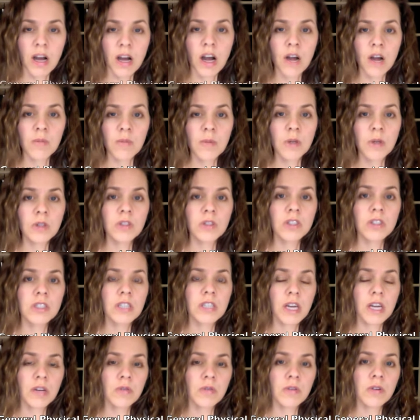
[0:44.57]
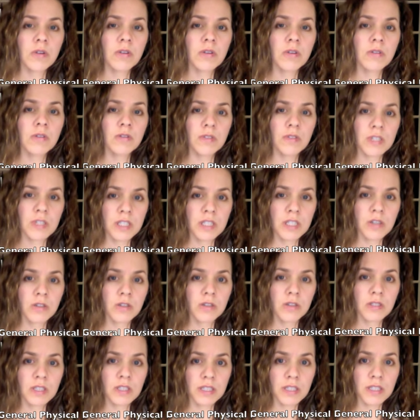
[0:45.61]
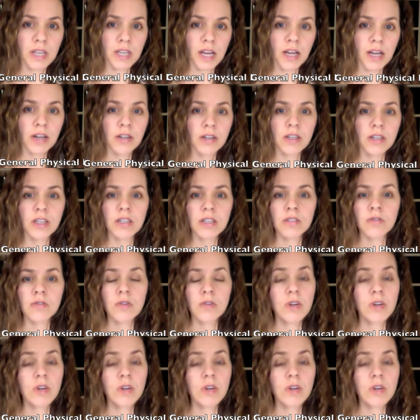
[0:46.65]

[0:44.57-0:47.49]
Our most general physical desire is for